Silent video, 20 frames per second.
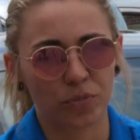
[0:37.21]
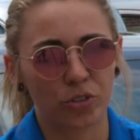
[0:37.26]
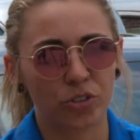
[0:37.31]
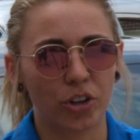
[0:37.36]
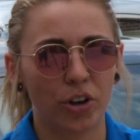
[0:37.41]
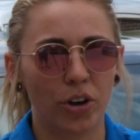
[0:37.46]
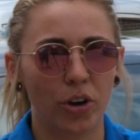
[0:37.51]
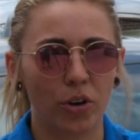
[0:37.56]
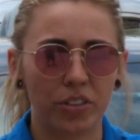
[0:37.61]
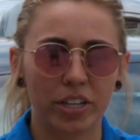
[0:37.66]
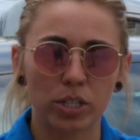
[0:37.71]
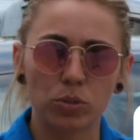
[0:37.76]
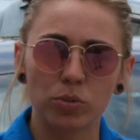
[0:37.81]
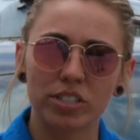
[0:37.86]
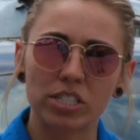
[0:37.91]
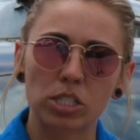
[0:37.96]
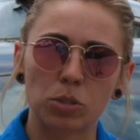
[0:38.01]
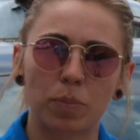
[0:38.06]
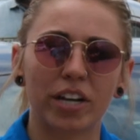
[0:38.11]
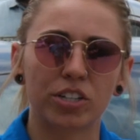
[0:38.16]
So this
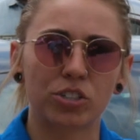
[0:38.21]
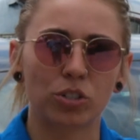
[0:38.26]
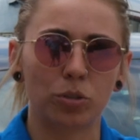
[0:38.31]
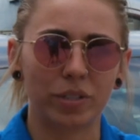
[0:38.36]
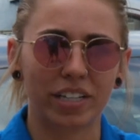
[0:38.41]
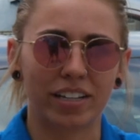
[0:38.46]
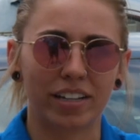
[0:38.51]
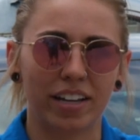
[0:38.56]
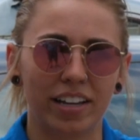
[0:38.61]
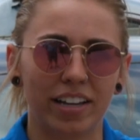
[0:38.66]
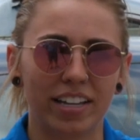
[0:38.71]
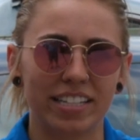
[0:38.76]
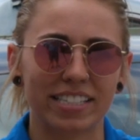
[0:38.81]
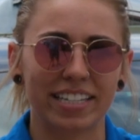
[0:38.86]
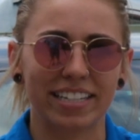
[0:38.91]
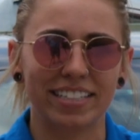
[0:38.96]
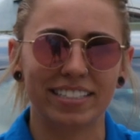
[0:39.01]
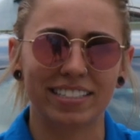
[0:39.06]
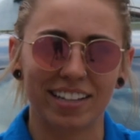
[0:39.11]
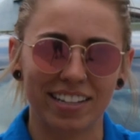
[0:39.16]
one's special because
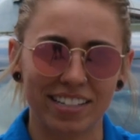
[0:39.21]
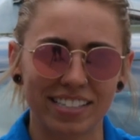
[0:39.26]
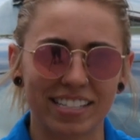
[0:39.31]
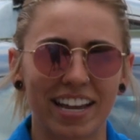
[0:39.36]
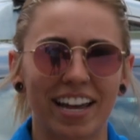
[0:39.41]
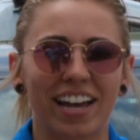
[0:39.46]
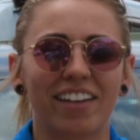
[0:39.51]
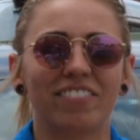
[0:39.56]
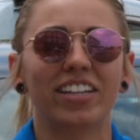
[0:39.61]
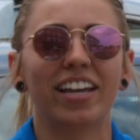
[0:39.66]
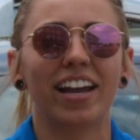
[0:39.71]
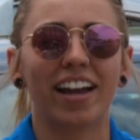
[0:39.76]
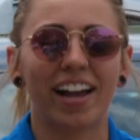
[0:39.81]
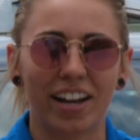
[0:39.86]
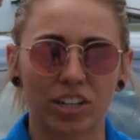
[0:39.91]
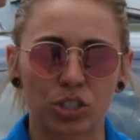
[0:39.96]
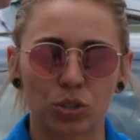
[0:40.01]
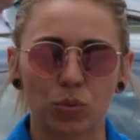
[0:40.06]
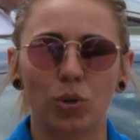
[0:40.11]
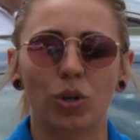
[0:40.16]
it does have the
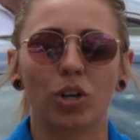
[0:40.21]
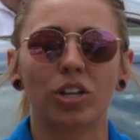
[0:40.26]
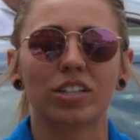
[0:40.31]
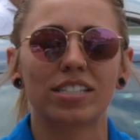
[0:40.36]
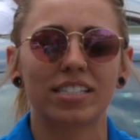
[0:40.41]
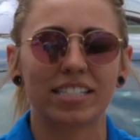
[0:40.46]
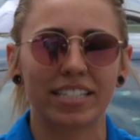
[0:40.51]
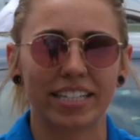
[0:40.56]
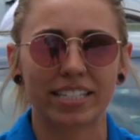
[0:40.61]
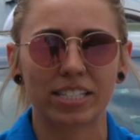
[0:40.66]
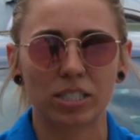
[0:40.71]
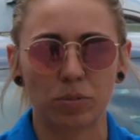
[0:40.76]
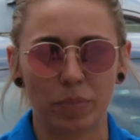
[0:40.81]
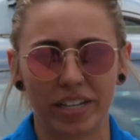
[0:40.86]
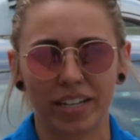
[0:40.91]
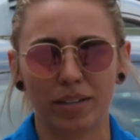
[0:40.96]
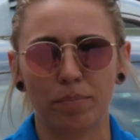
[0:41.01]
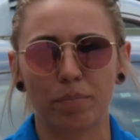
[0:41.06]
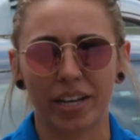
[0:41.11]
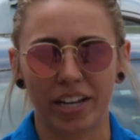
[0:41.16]
actual
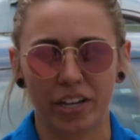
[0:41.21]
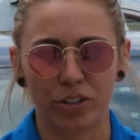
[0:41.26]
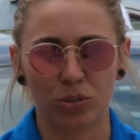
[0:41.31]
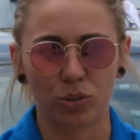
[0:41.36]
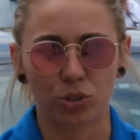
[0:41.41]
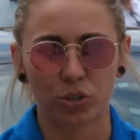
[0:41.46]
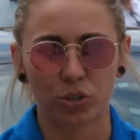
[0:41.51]
6-speed manual